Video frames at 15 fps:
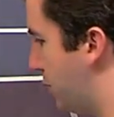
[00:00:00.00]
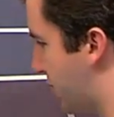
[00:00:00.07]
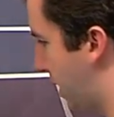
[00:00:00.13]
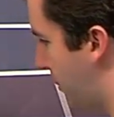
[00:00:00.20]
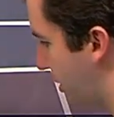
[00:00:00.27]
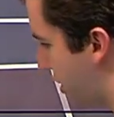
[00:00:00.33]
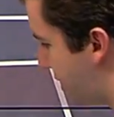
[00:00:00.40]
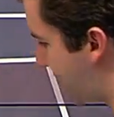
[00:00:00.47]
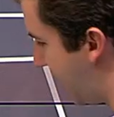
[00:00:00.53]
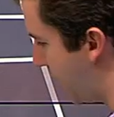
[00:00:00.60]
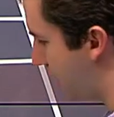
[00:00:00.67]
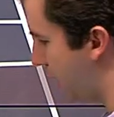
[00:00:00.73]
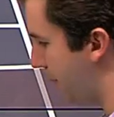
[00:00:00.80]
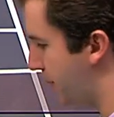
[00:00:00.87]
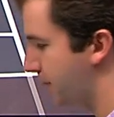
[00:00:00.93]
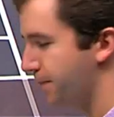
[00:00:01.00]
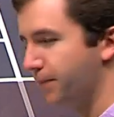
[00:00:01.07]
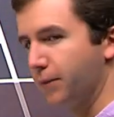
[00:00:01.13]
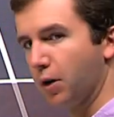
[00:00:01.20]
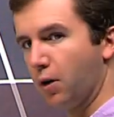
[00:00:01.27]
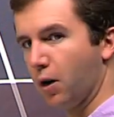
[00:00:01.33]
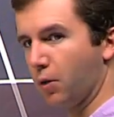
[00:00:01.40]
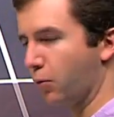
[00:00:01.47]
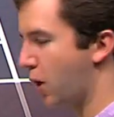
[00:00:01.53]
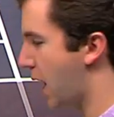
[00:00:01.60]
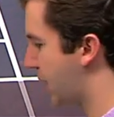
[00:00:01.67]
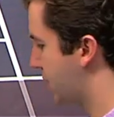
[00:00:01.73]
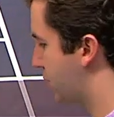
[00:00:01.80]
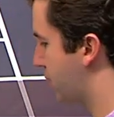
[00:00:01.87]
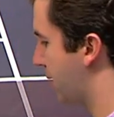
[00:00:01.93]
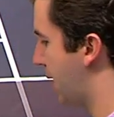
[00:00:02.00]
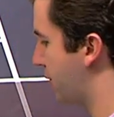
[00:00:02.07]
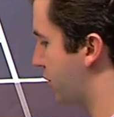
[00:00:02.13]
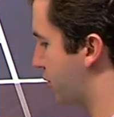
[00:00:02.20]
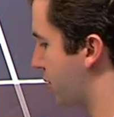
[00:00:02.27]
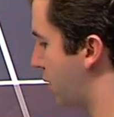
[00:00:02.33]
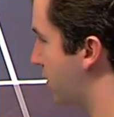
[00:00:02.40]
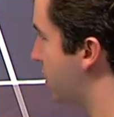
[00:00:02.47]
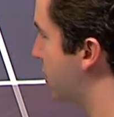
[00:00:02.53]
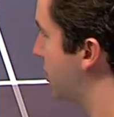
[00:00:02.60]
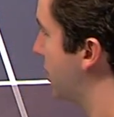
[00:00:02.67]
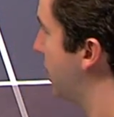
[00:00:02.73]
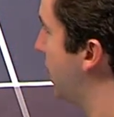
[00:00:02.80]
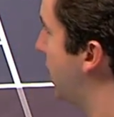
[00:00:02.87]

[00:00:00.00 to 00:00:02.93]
was able to stand up on Roddick's ground strokes.